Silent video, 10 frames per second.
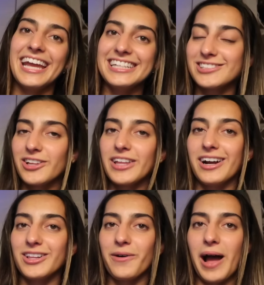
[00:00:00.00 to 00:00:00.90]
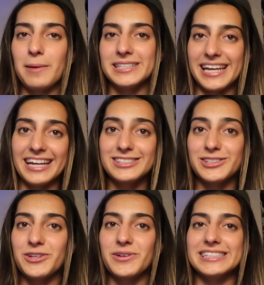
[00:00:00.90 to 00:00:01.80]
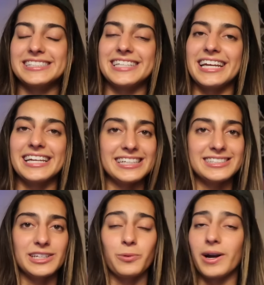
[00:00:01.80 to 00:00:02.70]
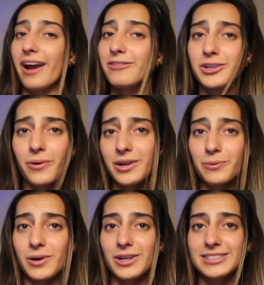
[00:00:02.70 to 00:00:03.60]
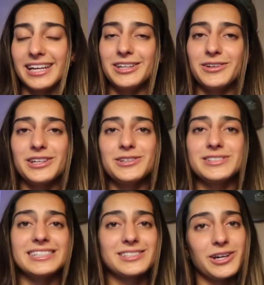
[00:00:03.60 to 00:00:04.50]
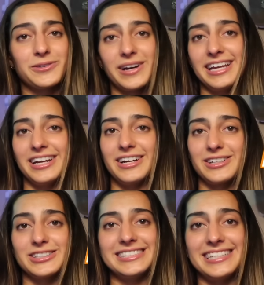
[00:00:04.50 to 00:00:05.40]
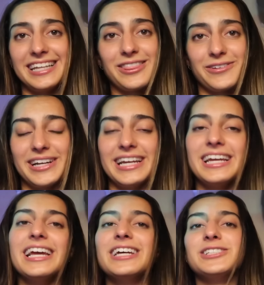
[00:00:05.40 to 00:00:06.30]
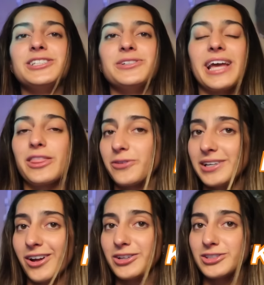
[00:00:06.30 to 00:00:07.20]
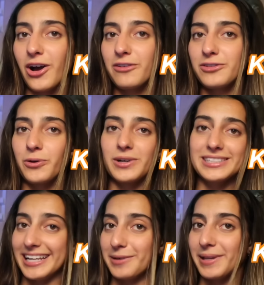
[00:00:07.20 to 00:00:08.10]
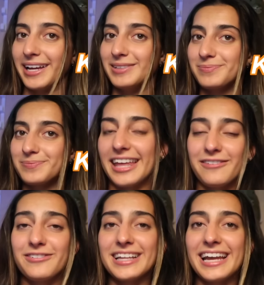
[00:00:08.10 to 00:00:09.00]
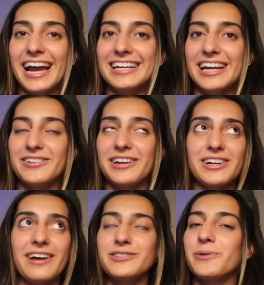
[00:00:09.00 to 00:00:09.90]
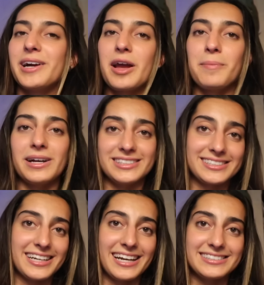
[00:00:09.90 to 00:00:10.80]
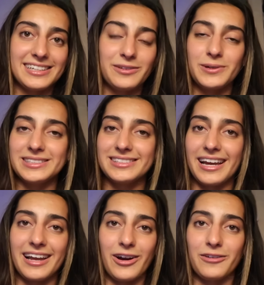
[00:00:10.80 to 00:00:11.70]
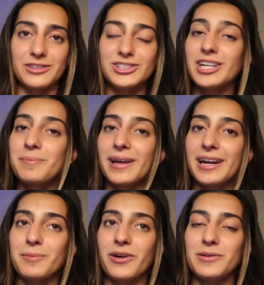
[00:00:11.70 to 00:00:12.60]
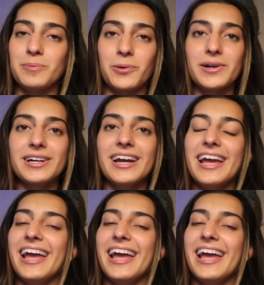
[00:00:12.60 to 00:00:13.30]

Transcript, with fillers: Install the Airalo app today so you can stay connected wherever you are in the world and you can use this code right here, Kristine3, to get $3 off your data plan. Thankfully, I now never have to worry about disconnecting once I get off the ship and I'm off in port,